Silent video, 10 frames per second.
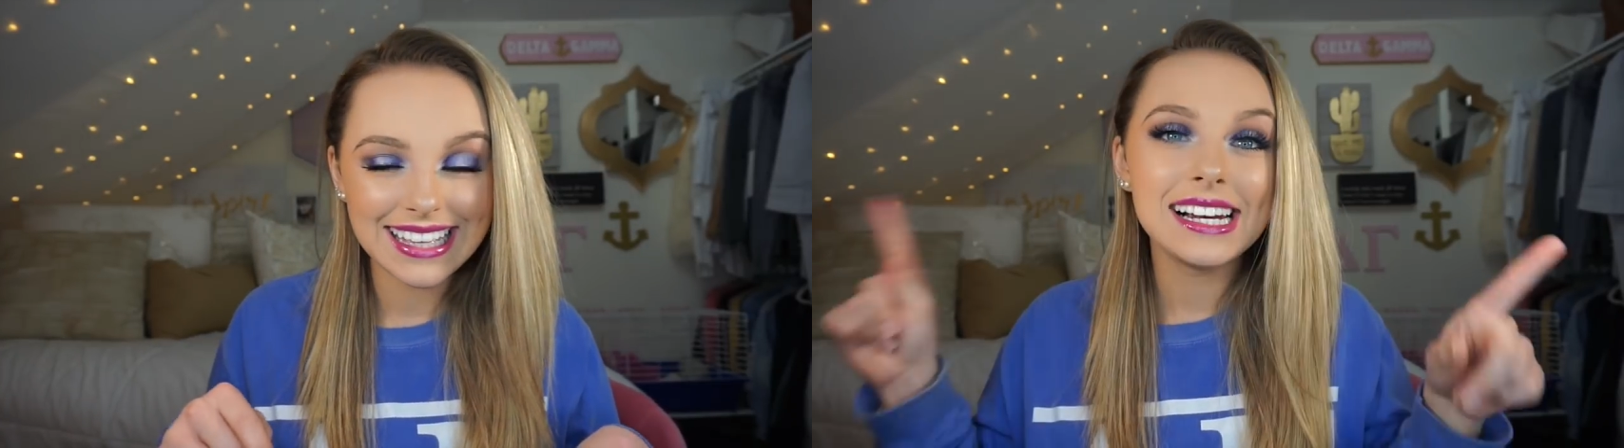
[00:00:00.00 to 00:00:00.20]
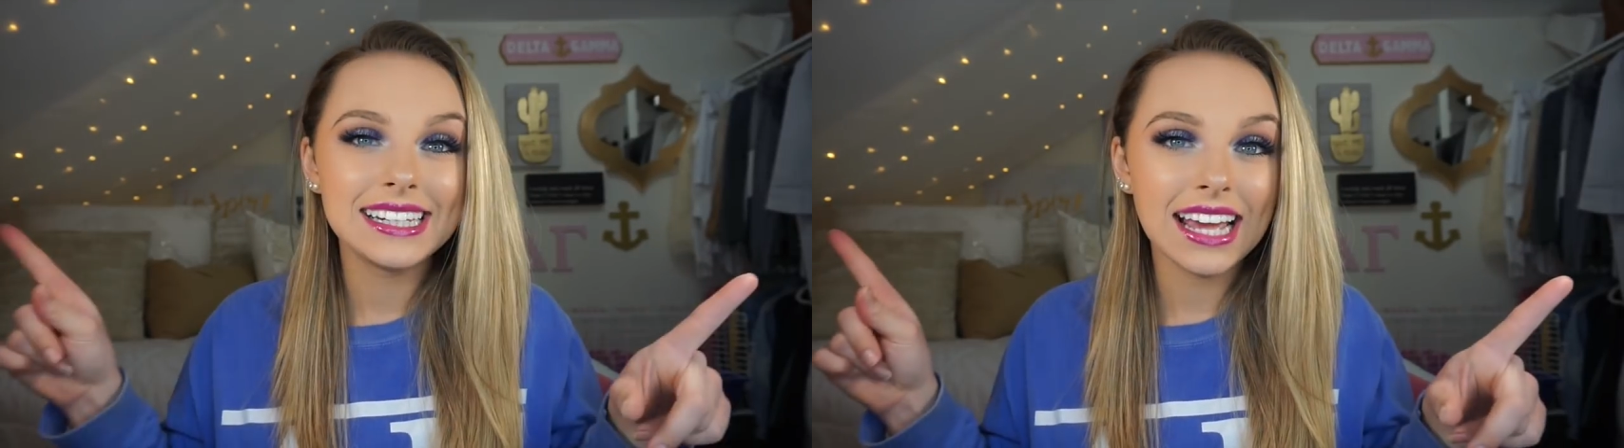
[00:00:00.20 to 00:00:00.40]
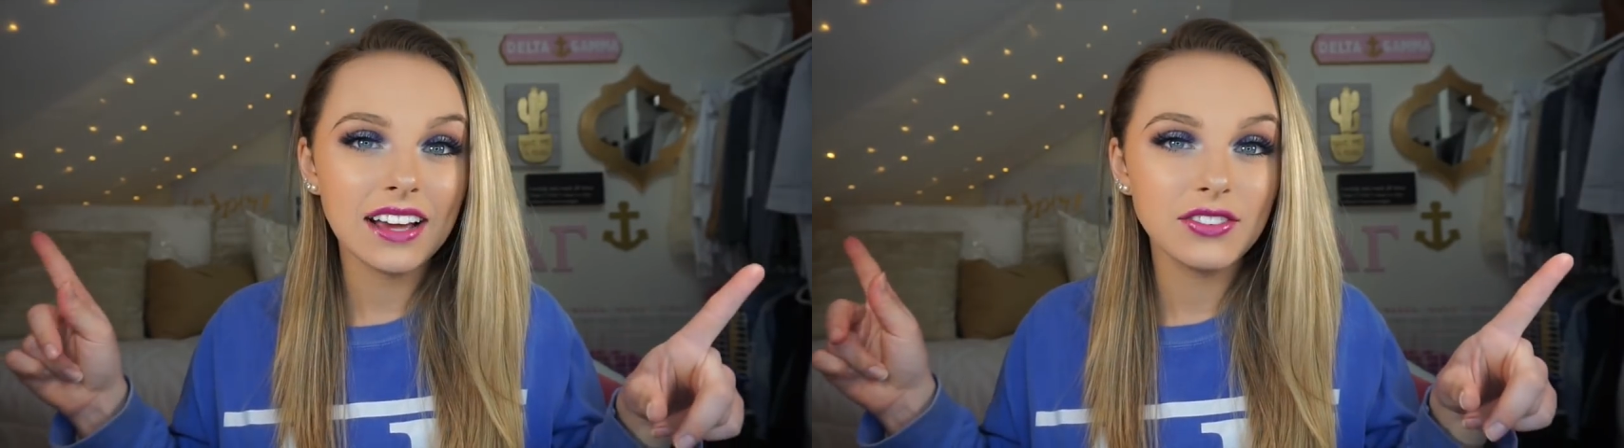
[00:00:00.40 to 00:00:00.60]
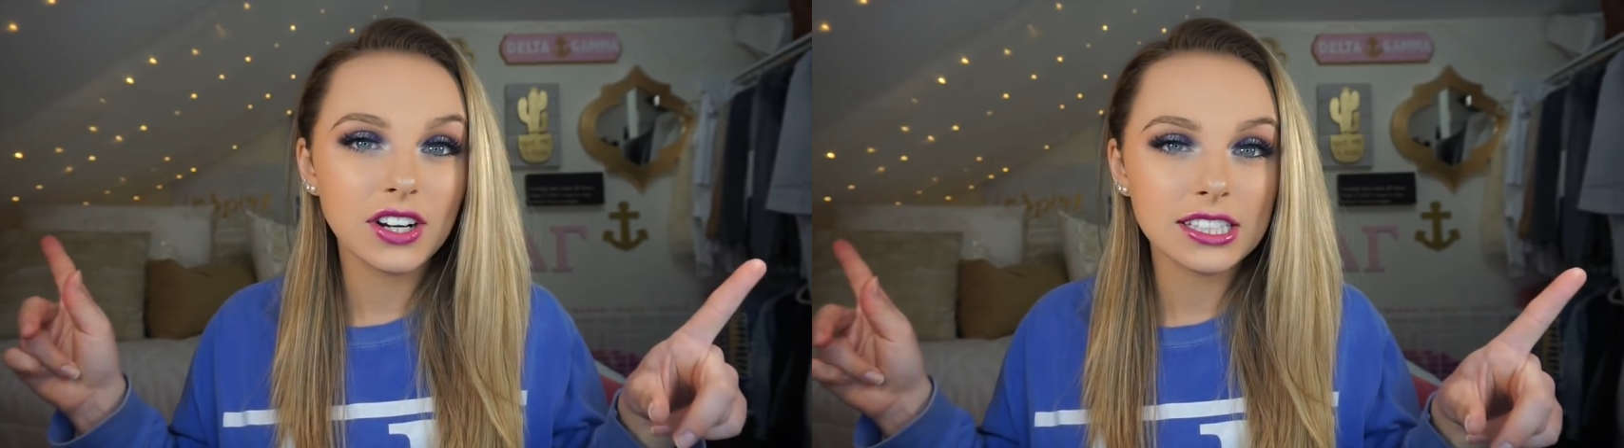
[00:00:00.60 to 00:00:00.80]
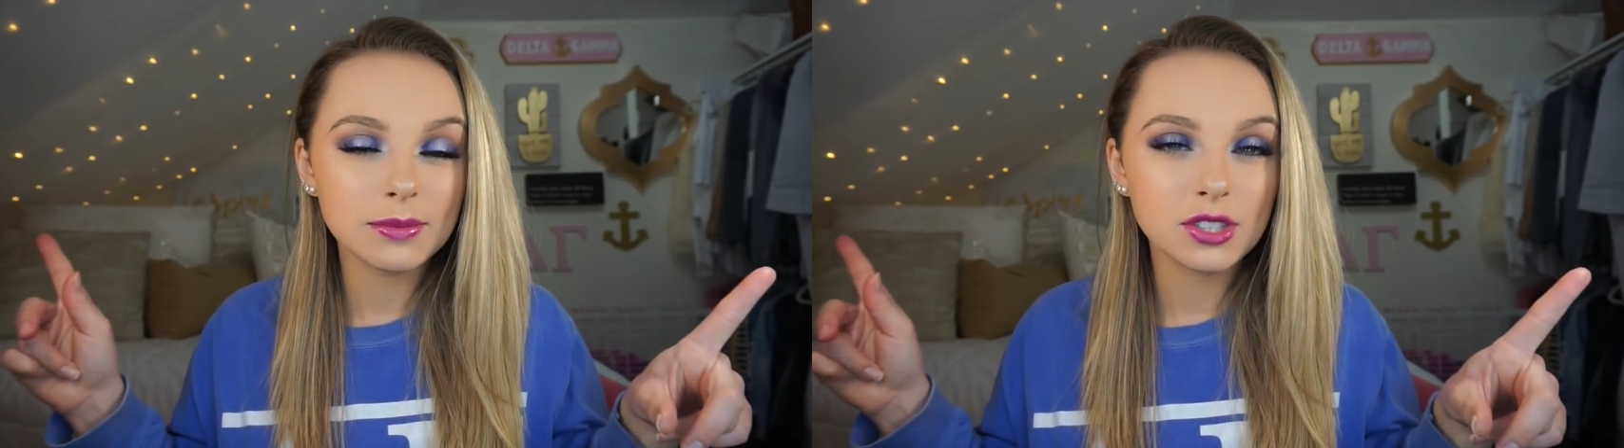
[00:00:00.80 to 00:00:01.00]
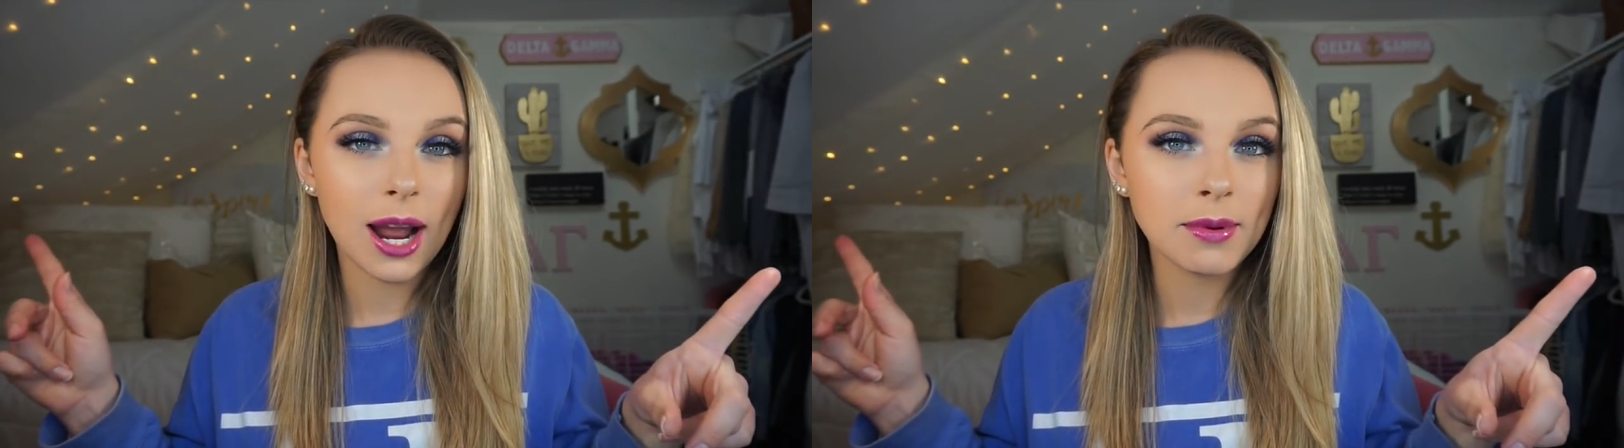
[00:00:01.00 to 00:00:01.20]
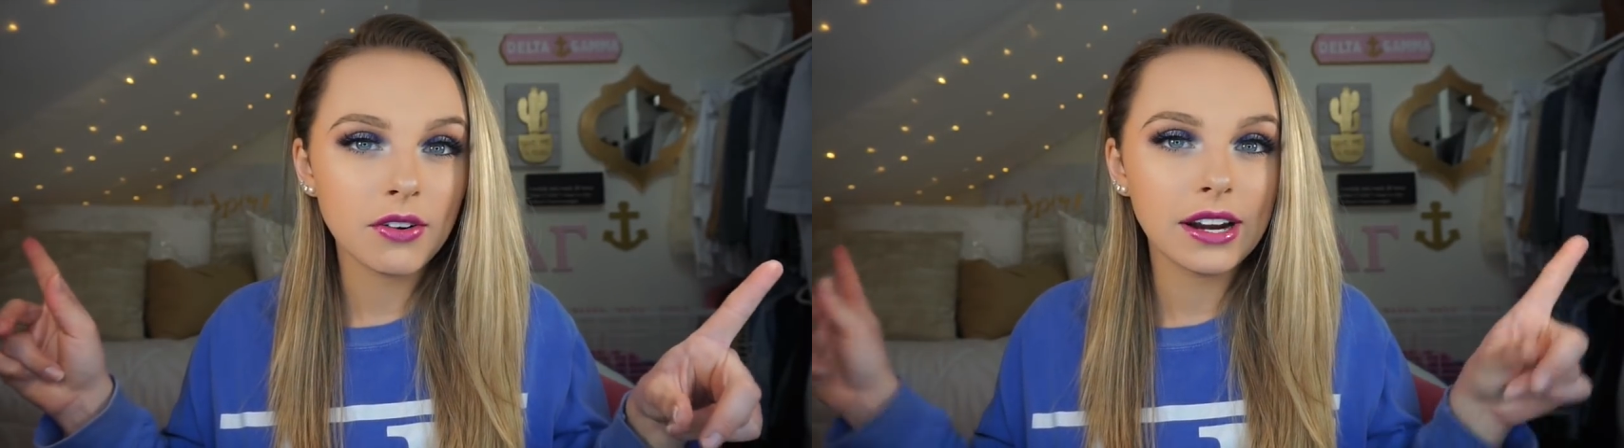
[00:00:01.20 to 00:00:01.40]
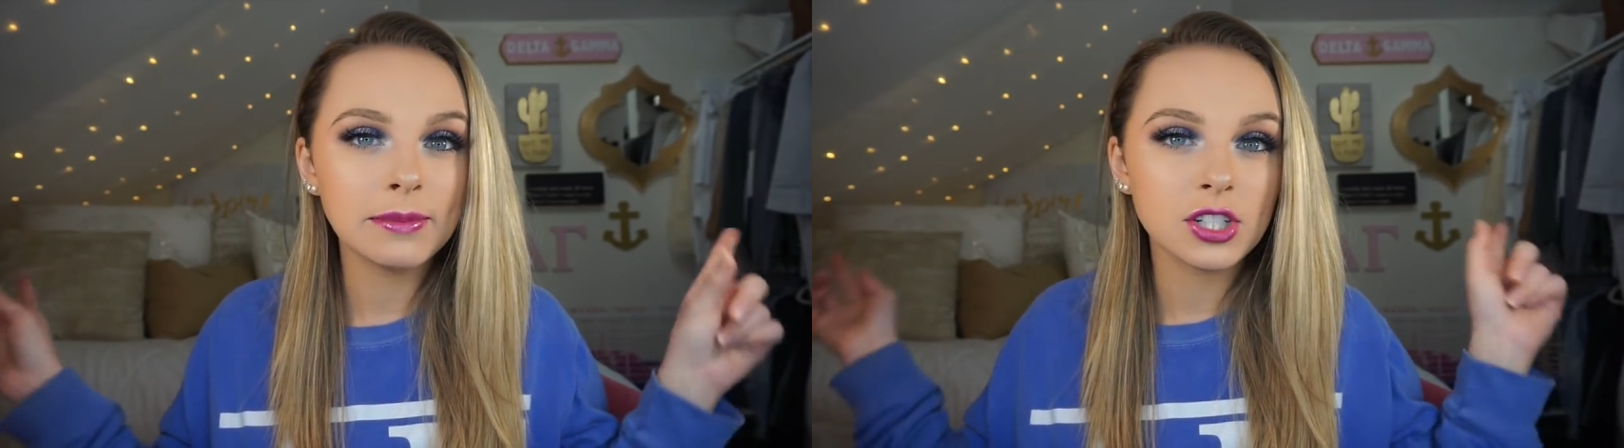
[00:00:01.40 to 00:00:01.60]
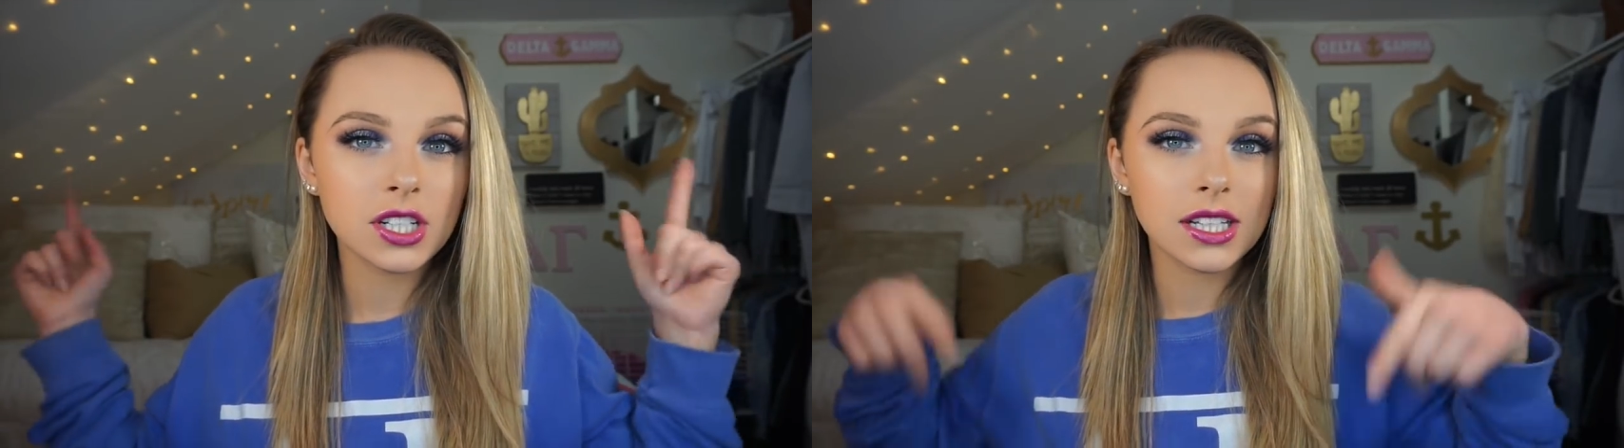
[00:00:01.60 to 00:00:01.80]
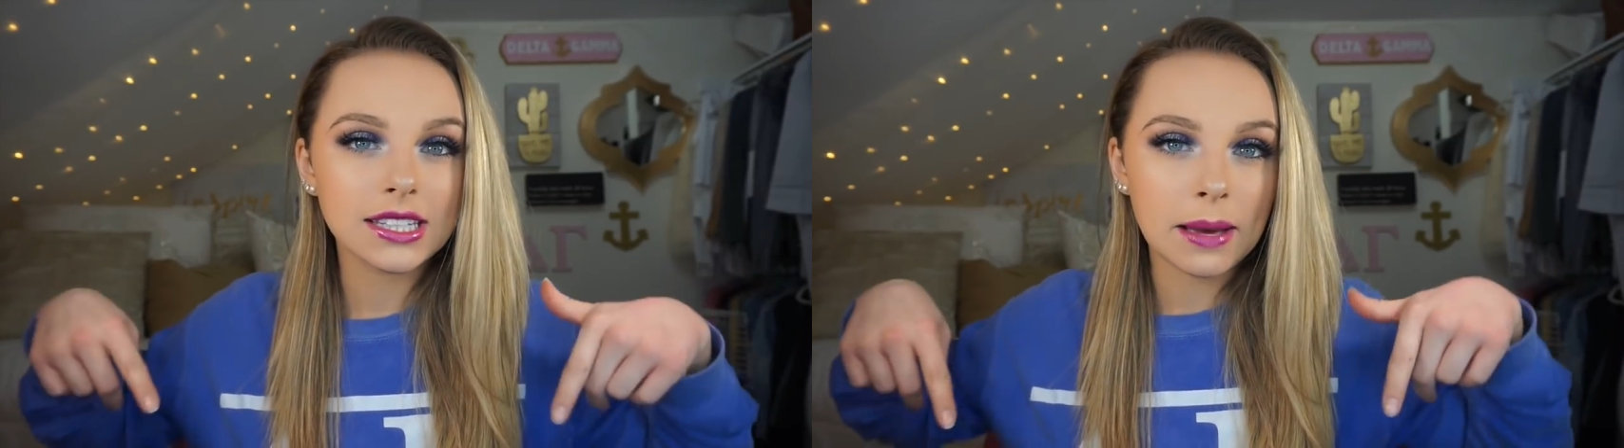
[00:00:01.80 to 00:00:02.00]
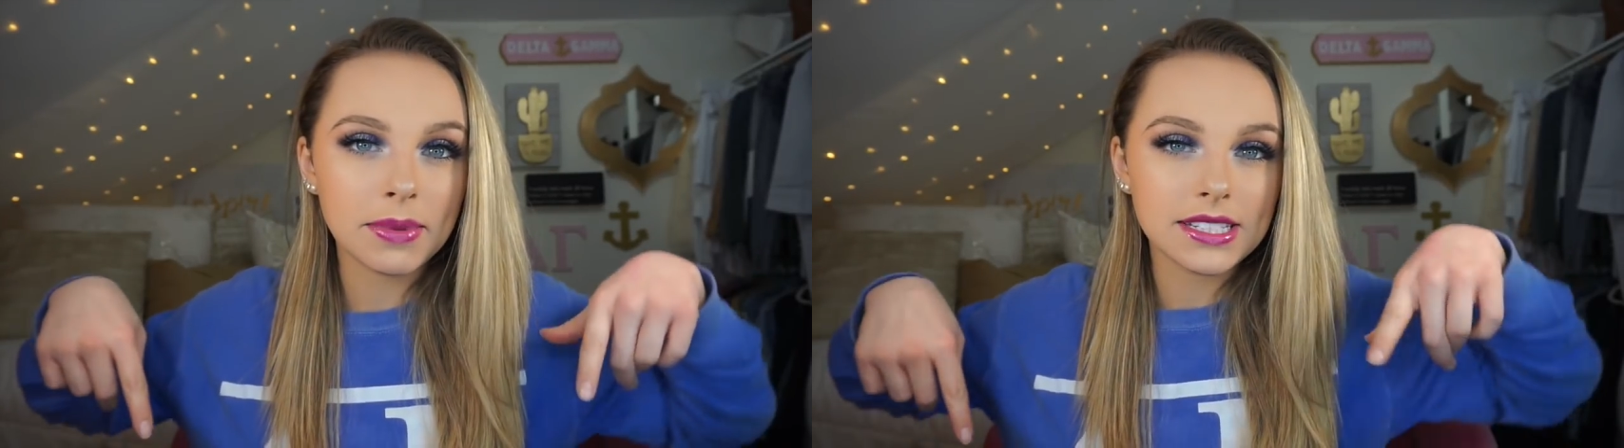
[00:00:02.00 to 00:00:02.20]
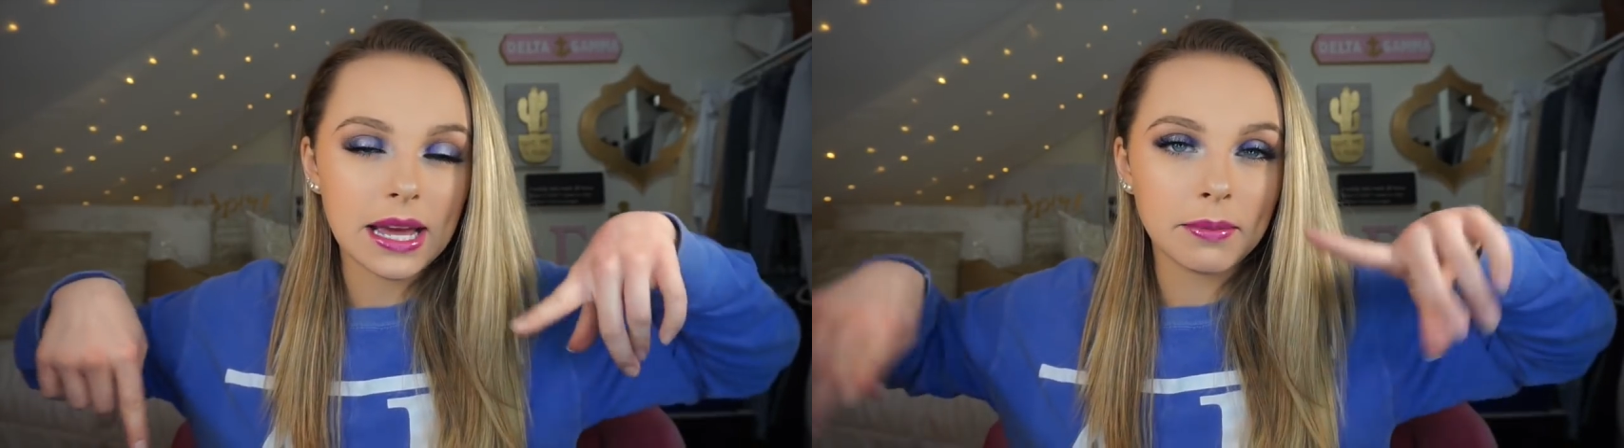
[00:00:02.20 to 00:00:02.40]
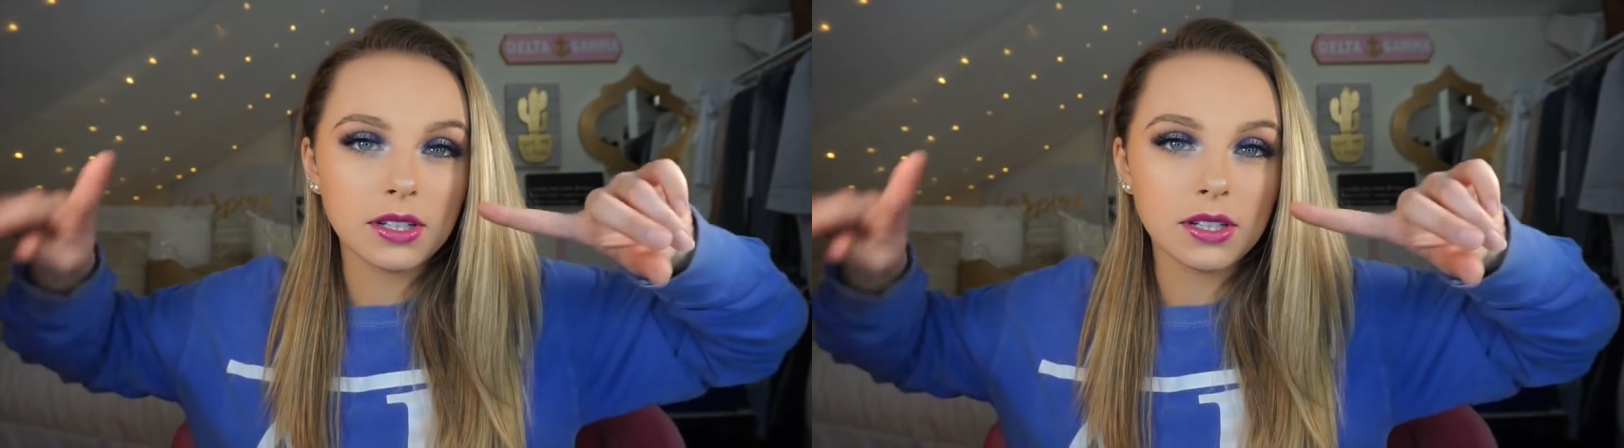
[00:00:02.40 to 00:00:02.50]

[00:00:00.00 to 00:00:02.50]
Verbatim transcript: And yeah, if you're not subscribed already, be sure to click that button down